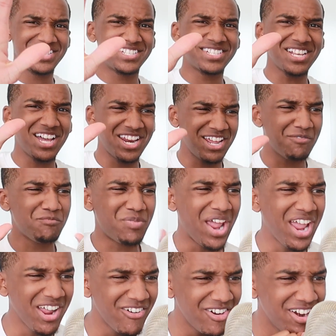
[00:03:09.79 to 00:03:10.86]
Sonic
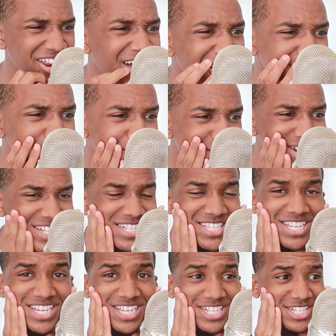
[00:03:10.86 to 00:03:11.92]
Paradox, what is
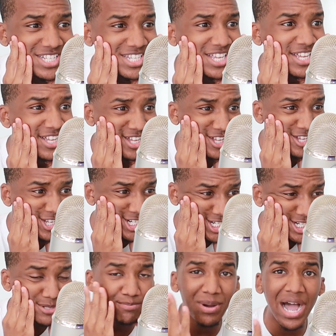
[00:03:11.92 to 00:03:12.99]
this?
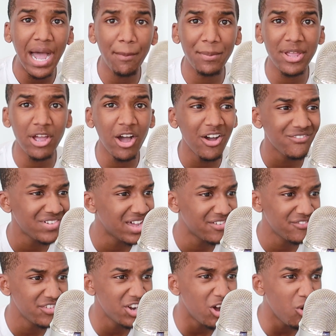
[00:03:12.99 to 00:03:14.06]
Just popping off out
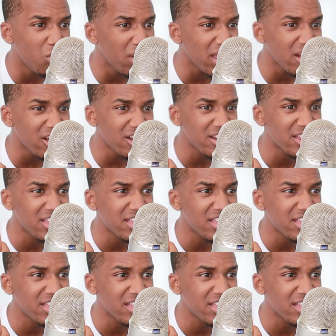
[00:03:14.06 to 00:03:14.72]
of nowhere?